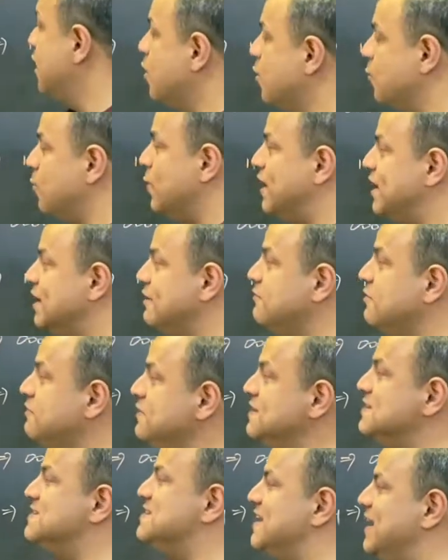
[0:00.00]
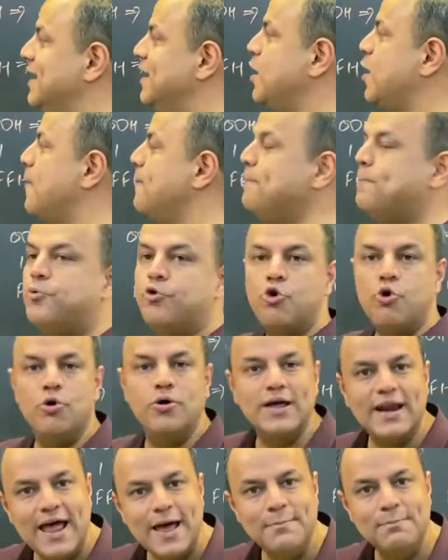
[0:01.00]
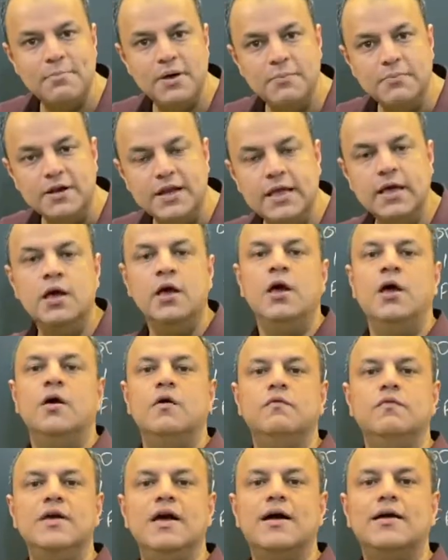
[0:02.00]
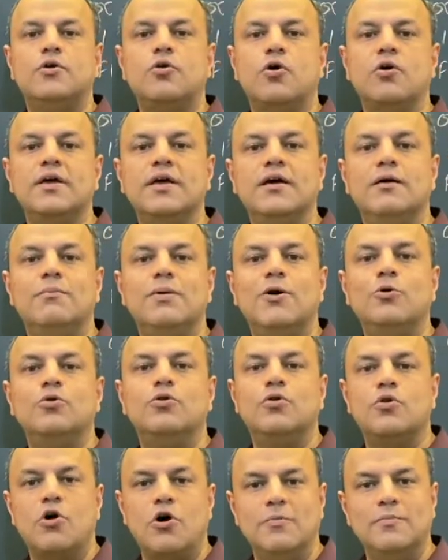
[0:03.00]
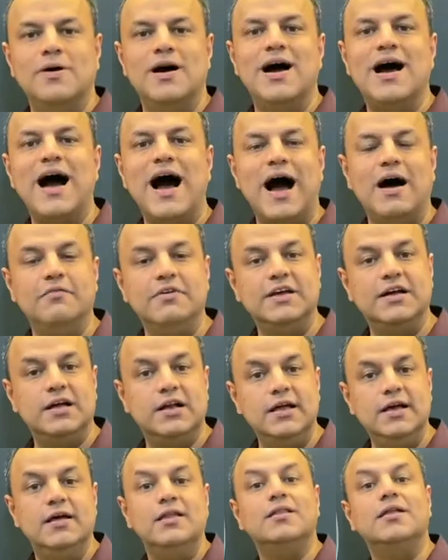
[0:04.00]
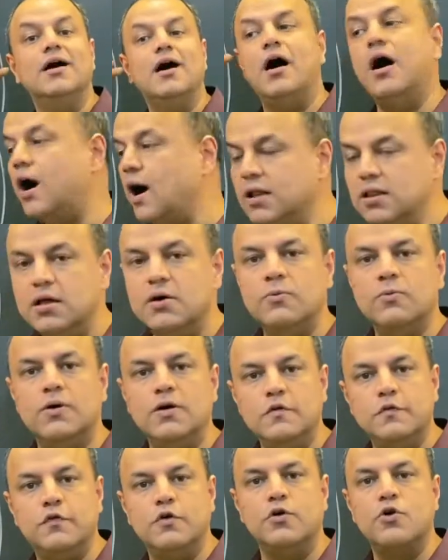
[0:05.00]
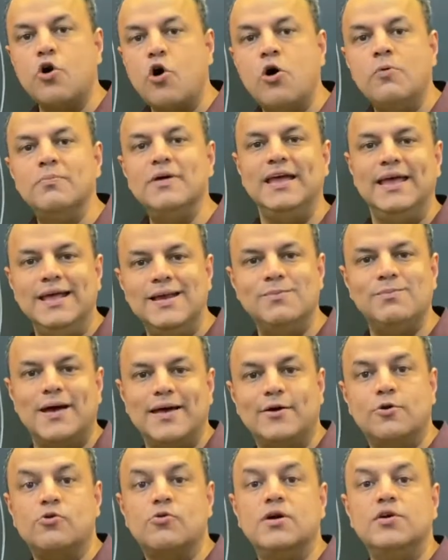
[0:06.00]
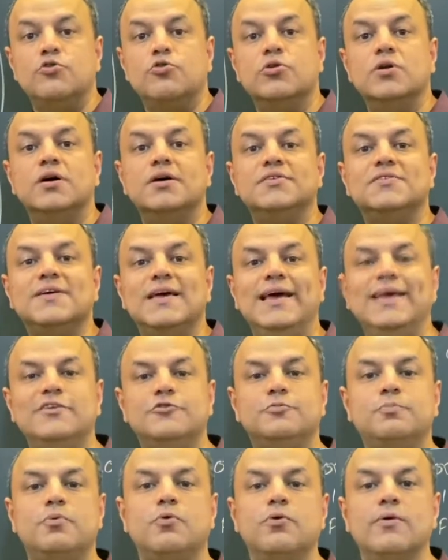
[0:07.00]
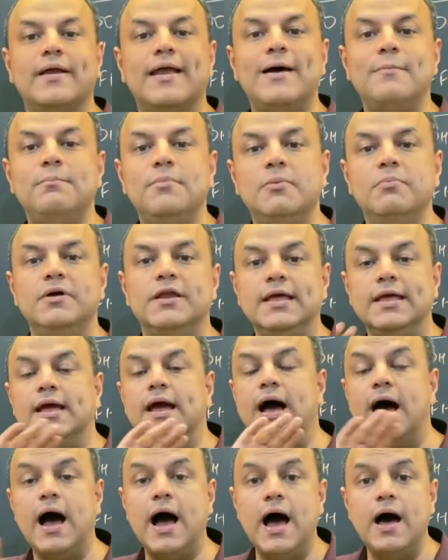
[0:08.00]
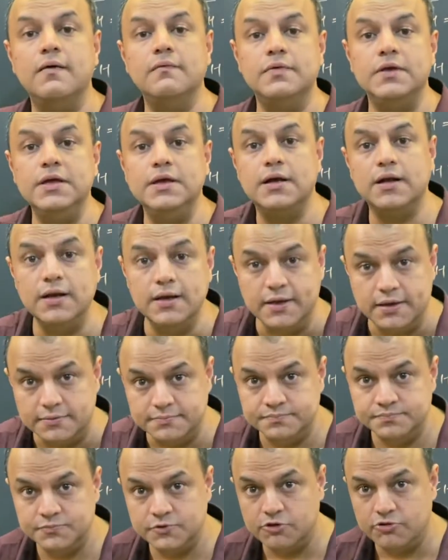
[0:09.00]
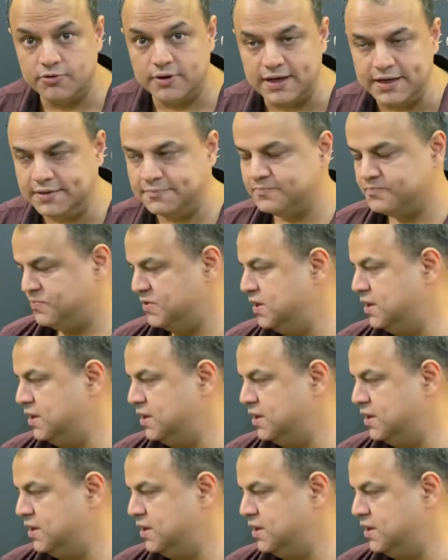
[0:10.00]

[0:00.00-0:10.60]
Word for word: Whenever we say program memory, we are talking about ROM. Are we clear? The other word for ROM in microcontrollers is program memory. Are we clear? Right?